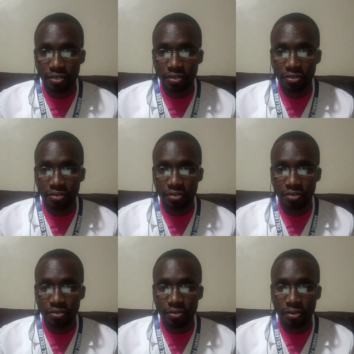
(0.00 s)

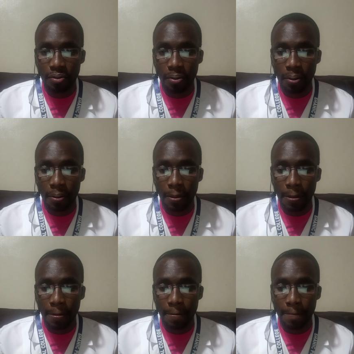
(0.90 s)

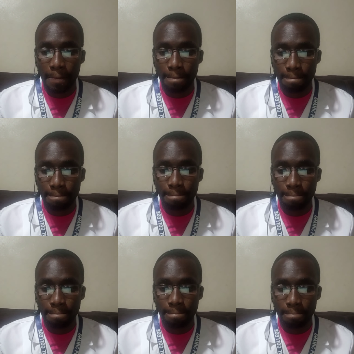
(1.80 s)

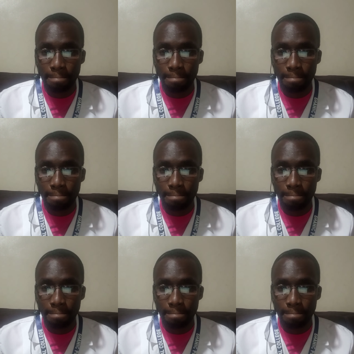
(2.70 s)
(no one is talking)